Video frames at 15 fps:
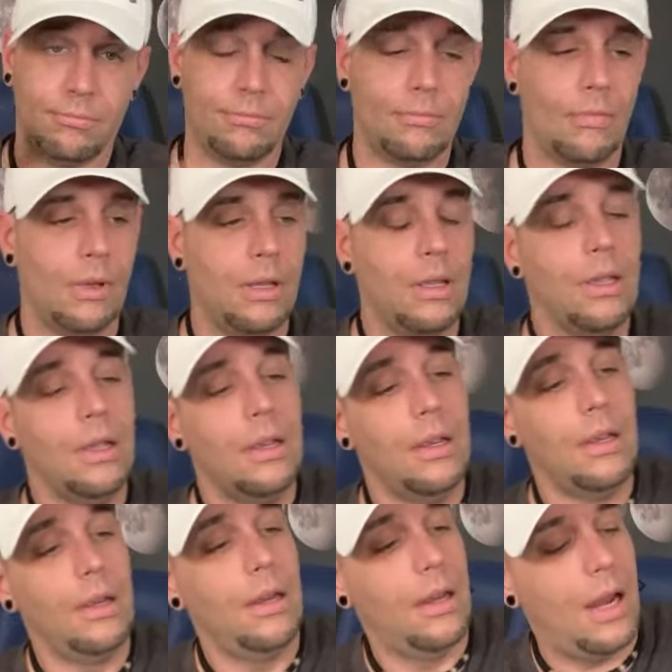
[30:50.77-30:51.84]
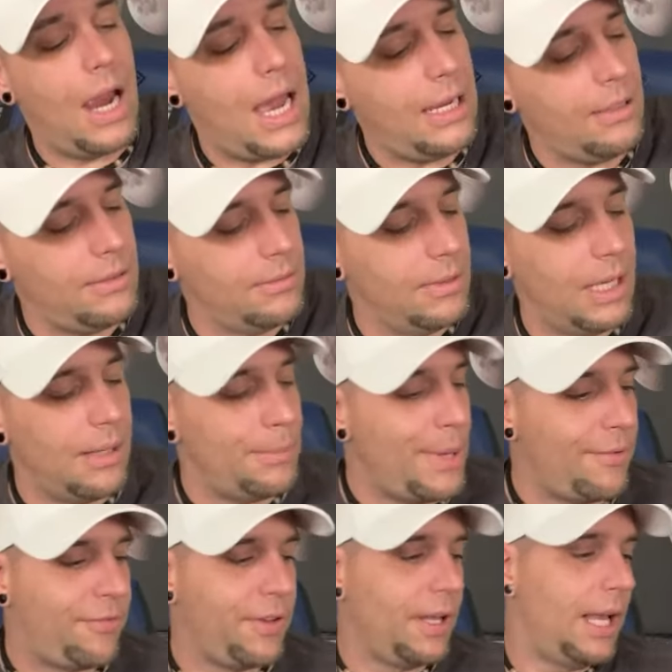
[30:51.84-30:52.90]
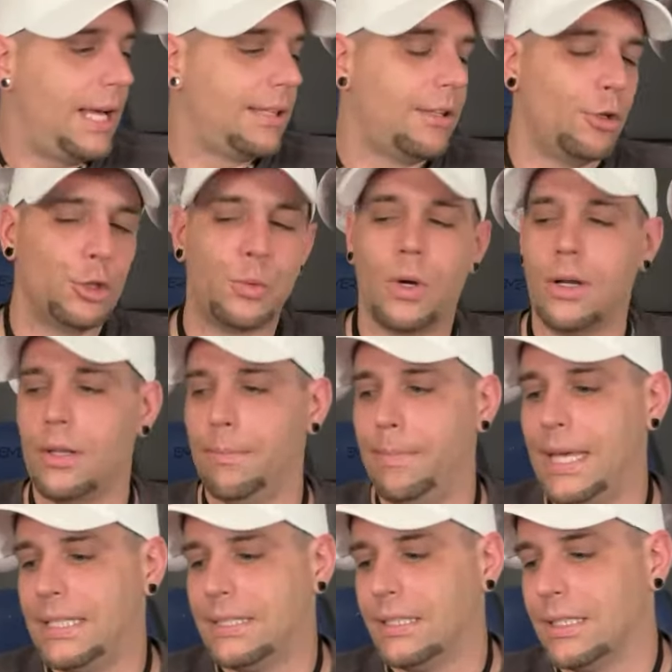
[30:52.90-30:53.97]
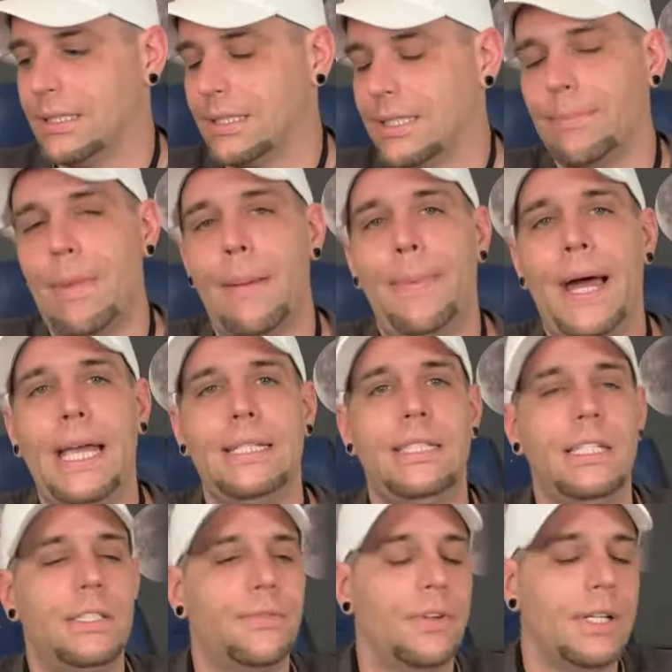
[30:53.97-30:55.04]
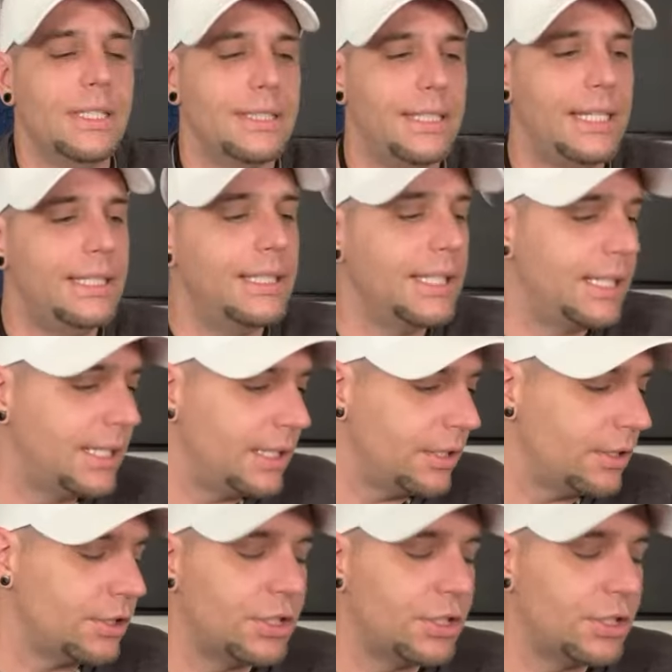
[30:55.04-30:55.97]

All right, well, I feel like those were the messages that my Pisces friends needed to hear,